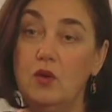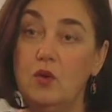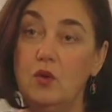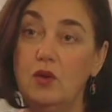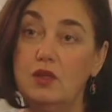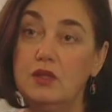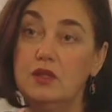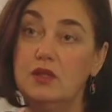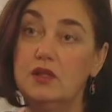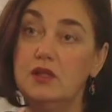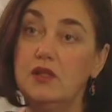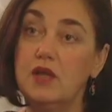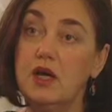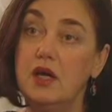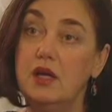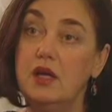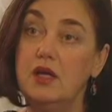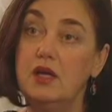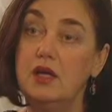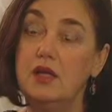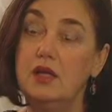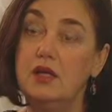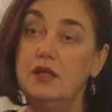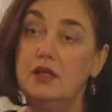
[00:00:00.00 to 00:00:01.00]
What's
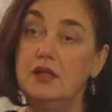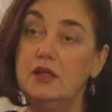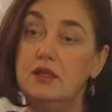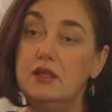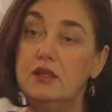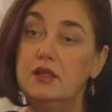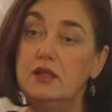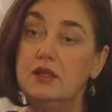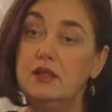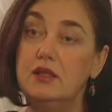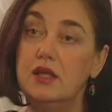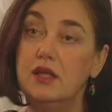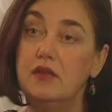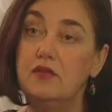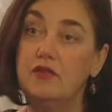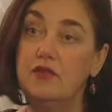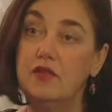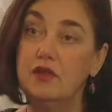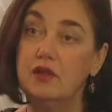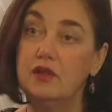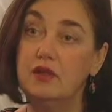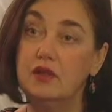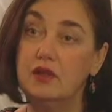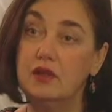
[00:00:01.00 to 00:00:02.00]
done is, instead of
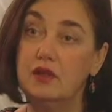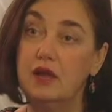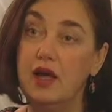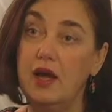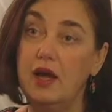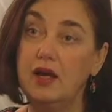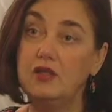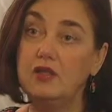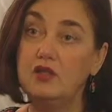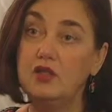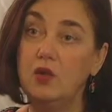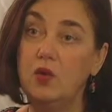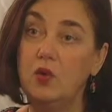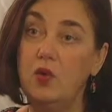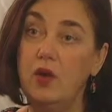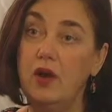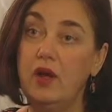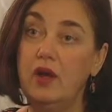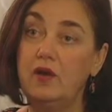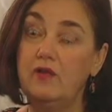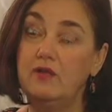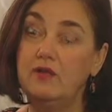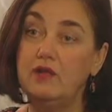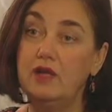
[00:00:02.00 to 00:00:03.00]
the classic
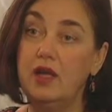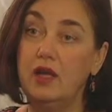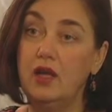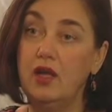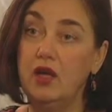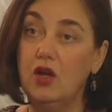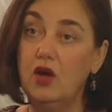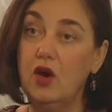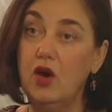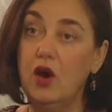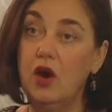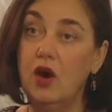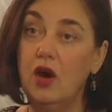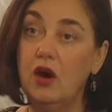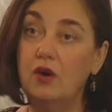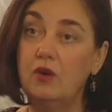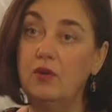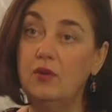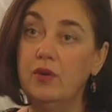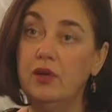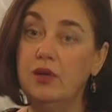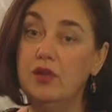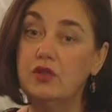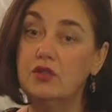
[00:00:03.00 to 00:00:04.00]
way of taking
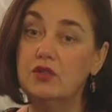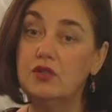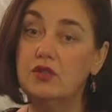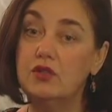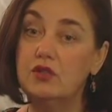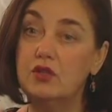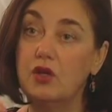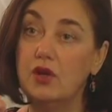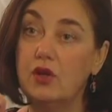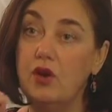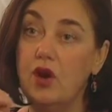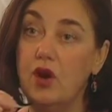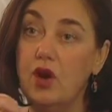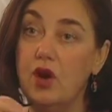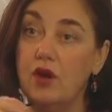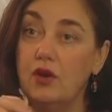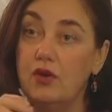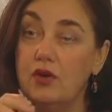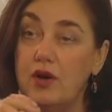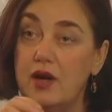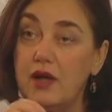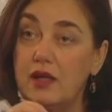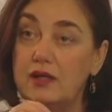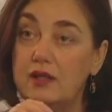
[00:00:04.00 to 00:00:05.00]
cautery and just
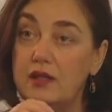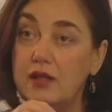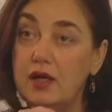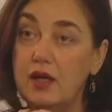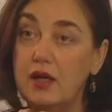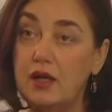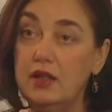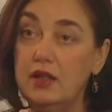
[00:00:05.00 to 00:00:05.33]
cauterizing